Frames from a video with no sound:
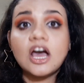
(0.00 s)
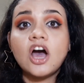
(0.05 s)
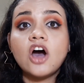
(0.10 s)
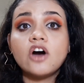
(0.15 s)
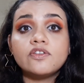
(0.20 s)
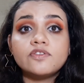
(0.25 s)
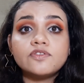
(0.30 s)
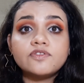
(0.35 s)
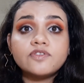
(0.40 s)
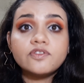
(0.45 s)

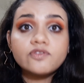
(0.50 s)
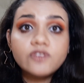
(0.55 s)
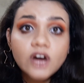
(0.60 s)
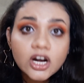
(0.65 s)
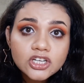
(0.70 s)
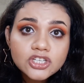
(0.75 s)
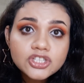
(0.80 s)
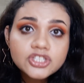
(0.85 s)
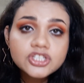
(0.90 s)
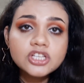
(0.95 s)
is
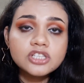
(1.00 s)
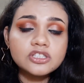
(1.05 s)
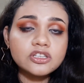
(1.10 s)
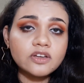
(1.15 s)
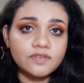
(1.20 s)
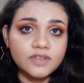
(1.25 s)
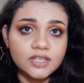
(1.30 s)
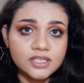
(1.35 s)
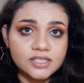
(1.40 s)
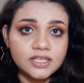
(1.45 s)

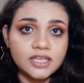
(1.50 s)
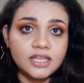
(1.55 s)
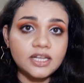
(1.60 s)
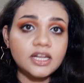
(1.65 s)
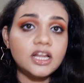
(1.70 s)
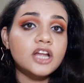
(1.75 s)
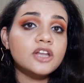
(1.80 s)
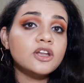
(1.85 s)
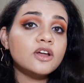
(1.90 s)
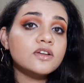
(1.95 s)
functions of the
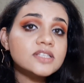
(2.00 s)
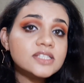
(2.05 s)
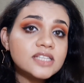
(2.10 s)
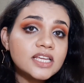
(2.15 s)
skin.